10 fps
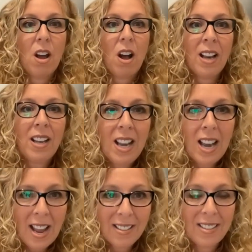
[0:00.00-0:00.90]

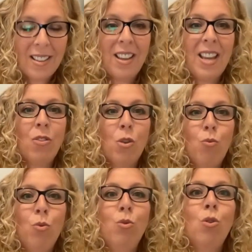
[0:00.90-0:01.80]
unless, again, the
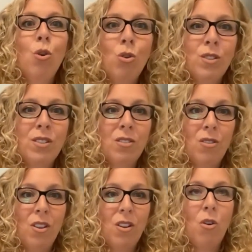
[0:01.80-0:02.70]
root cause
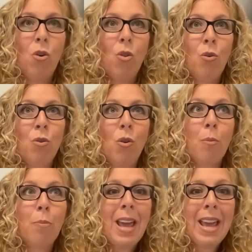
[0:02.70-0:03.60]
or
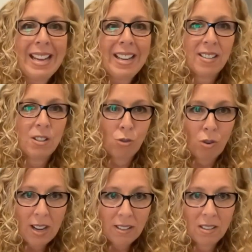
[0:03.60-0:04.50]
the pain is
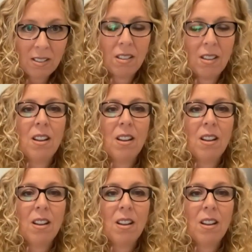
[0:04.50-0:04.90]
addressed,